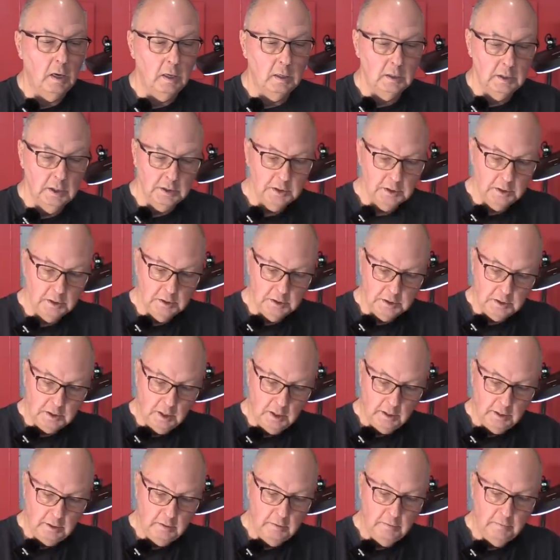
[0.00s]
This is
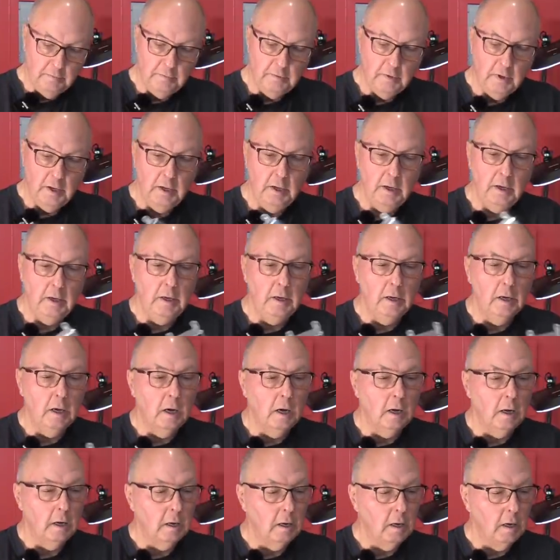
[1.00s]
kind of a
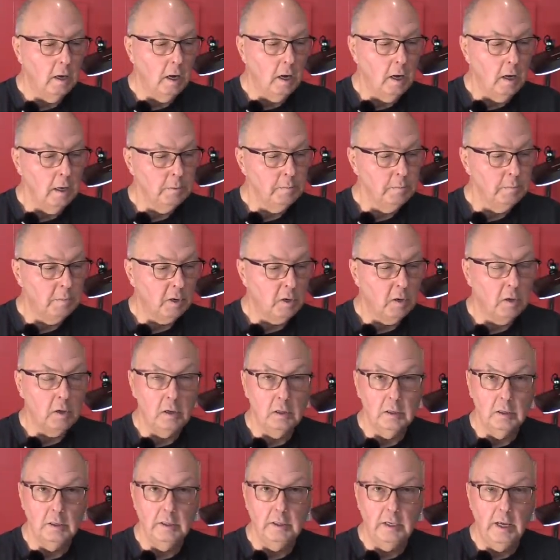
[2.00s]

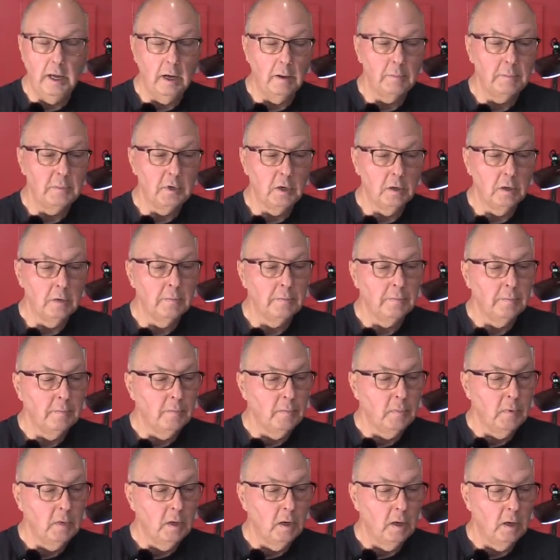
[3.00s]
oddball adapter.
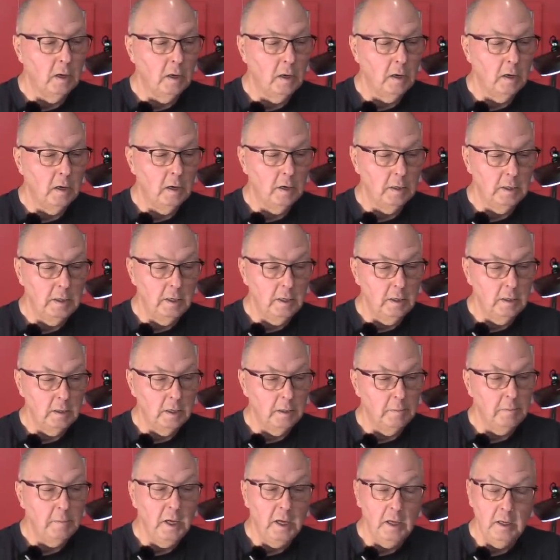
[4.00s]
Again,
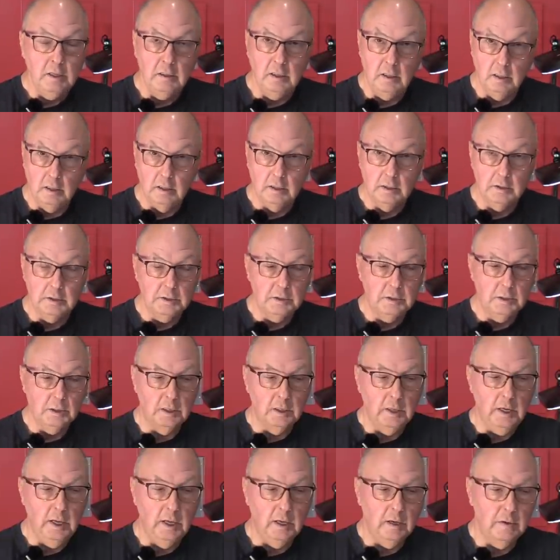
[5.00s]
I made this.
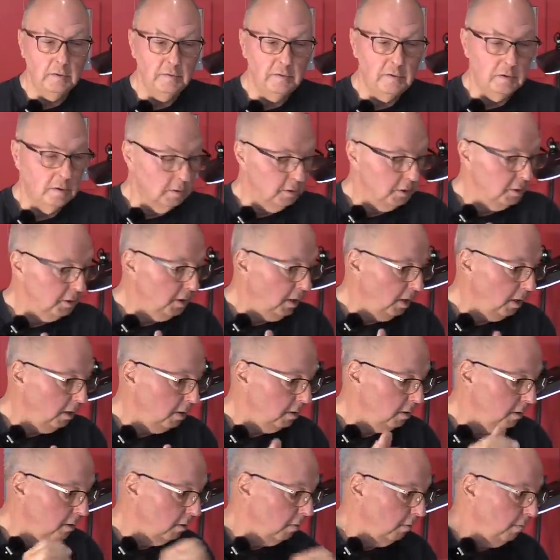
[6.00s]
It has your
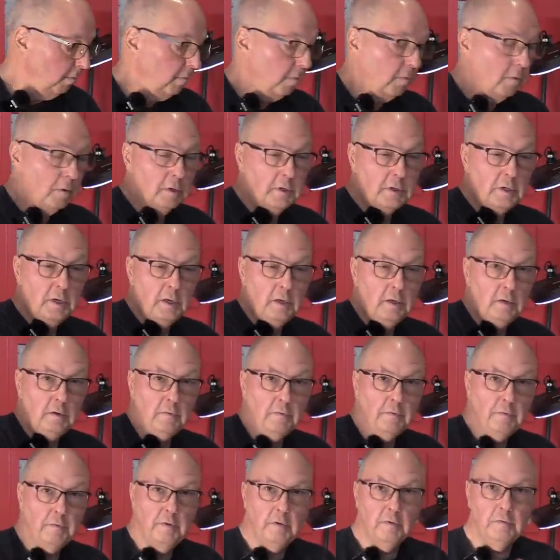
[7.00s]
standard
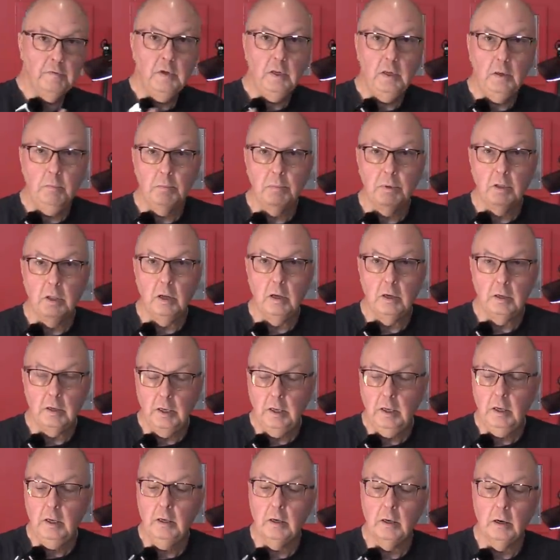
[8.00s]
1450 plug
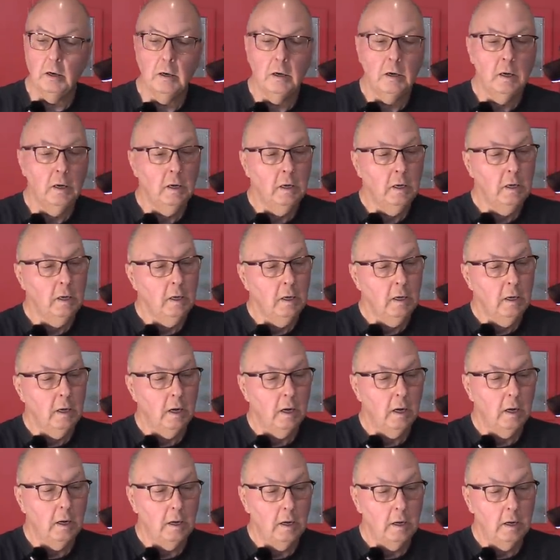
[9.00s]
here,
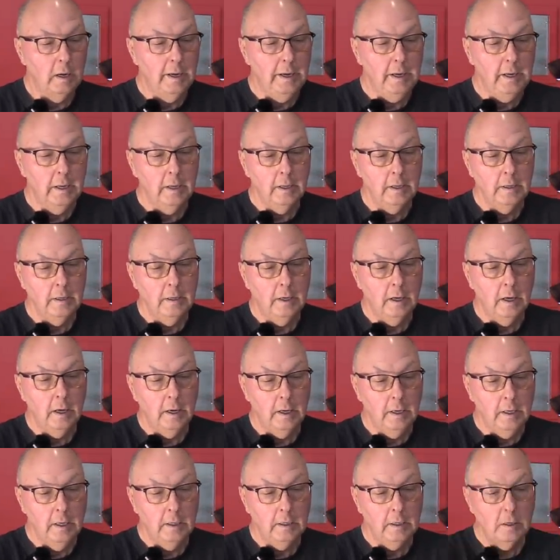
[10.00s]
and
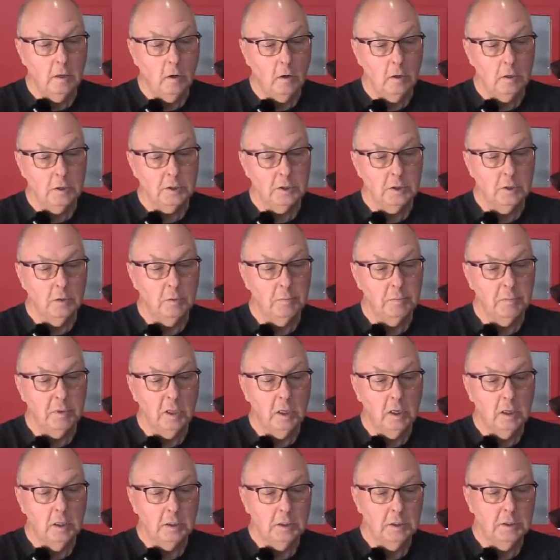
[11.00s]
it also
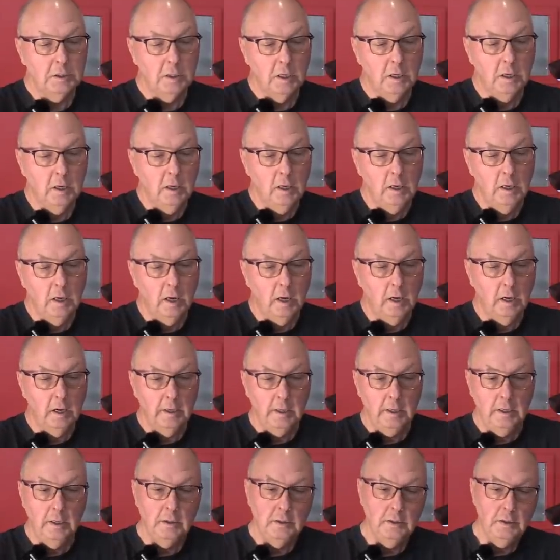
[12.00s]
plugs
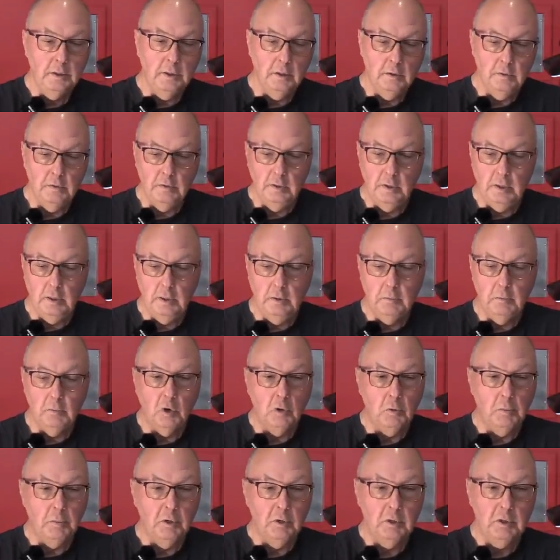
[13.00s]
into the
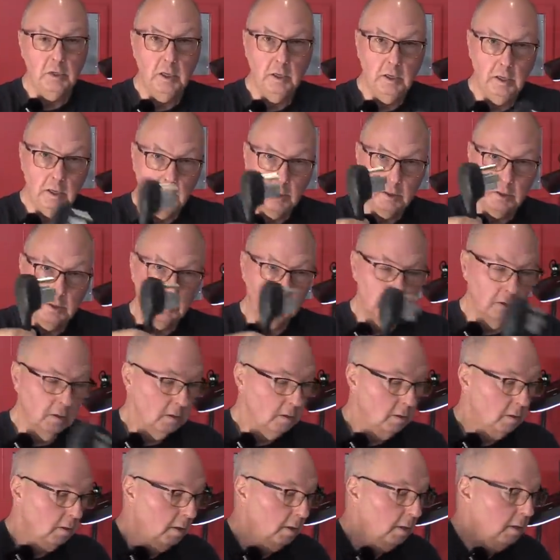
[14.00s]
mobile
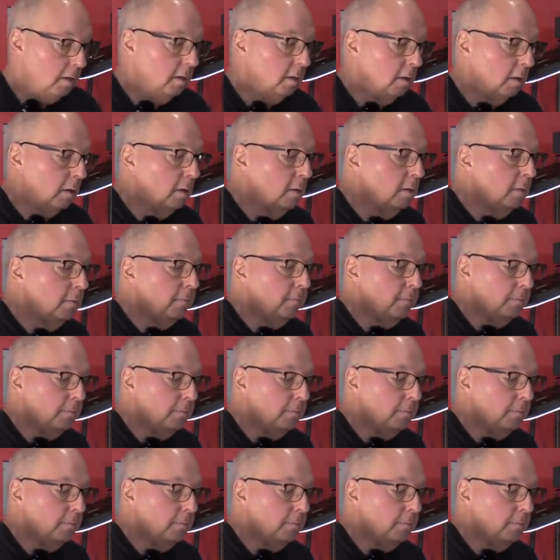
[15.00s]
connector here.